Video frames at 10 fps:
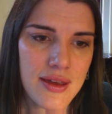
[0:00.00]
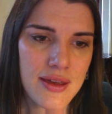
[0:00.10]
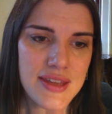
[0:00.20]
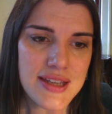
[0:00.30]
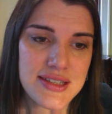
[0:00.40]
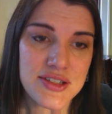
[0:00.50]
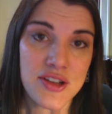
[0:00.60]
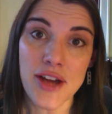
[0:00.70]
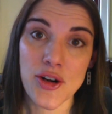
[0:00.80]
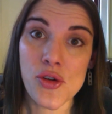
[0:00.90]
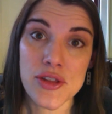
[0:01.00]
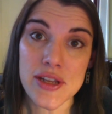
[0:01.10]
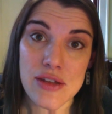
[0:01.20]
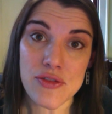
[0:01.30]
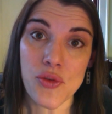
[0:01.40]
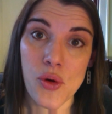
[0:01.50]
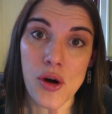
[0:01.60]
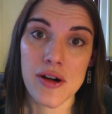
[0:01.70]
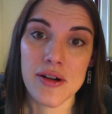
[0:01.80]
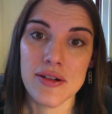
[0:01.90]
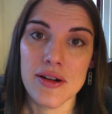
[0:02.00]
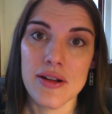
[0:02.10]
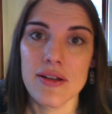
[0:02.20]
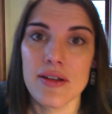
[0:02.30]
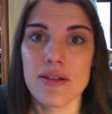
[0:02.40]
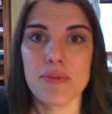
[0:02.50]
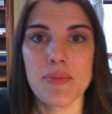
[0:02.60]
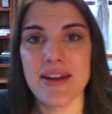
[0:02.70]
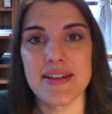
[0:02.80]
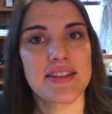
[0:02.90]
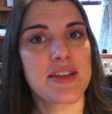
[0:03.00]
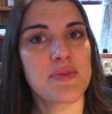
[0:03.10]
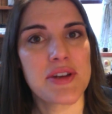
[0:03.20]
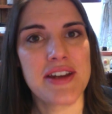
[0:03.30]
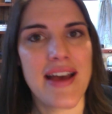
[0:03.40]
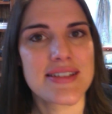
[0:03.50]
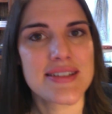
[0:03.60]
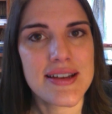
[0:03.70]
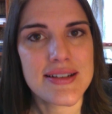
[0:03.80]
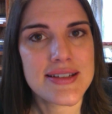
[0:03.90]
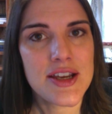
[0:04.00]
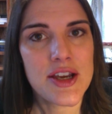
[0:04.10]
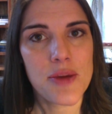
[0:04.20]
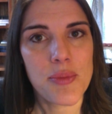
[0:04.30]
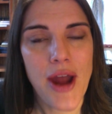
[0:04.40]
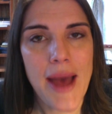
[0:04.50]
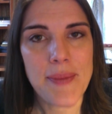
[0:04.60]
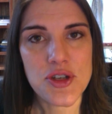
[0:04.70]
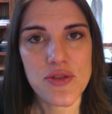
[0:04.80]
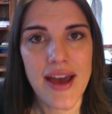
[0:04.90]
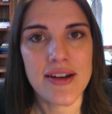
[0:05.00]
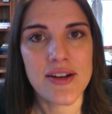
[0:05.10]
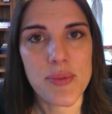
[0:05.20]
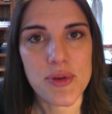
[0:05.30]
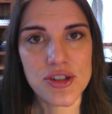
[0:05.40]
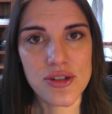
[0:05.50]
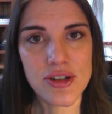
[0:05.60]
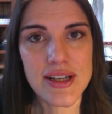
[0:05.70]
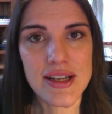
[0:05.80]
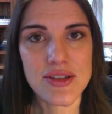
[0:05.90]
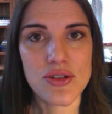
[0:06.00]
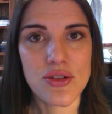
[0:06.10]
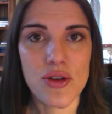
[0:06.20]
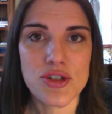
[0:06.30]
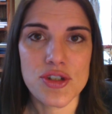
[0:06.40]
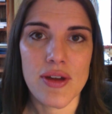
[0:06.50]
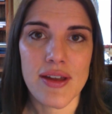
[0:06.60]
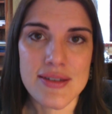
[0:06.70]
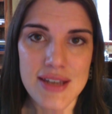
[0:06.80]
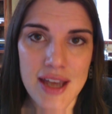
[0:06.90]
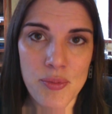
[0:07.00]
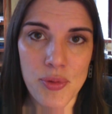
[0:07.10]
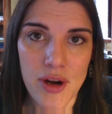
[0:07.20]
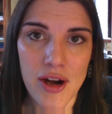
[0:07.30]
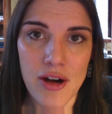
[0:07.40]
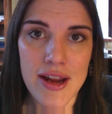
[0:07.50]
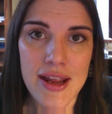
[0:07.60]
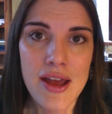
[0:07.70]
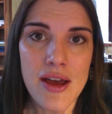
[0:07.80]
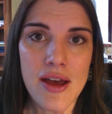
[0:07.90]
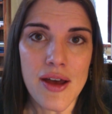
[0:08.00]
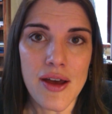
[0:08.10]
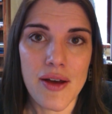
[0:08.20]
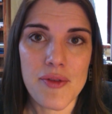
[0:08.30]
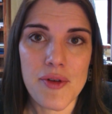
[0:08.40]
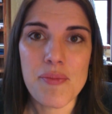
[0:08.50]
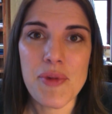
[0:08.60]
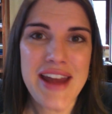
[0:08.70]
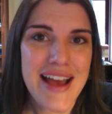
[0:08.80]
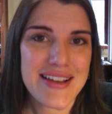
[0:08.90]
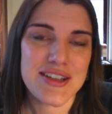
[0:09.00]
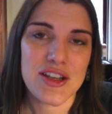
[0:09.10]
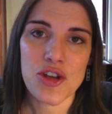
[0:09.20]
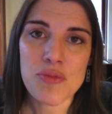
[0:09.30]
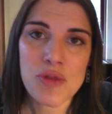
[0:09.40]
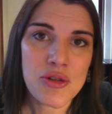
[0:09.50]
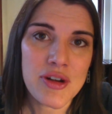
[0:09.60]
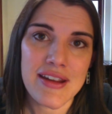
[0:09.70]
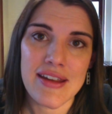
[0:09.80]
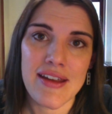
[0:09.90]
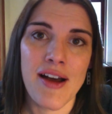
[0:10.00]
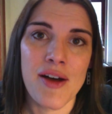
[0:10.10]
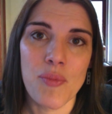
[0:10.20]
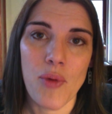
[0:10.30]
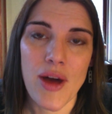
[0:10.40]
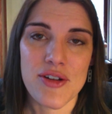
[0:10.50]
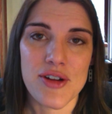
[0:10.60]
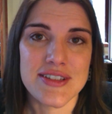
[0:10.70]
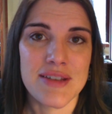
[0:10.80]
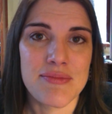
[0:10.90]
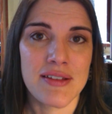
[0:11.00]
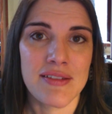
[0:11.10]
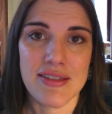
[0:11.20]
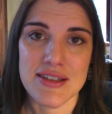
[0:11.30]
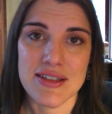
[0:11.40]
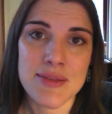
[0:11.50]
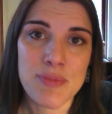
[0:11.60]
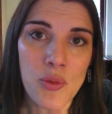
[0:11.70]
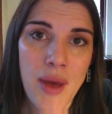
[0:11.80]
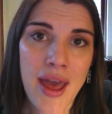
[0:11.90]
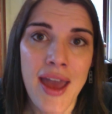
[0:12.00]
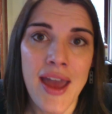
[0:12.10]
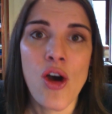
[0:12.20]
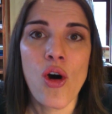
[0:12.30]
This is not only for Benedictine monastics, Perhaps you've had an opportunity to go to a contemporary monastic community, um, whether it's something like the Simple Way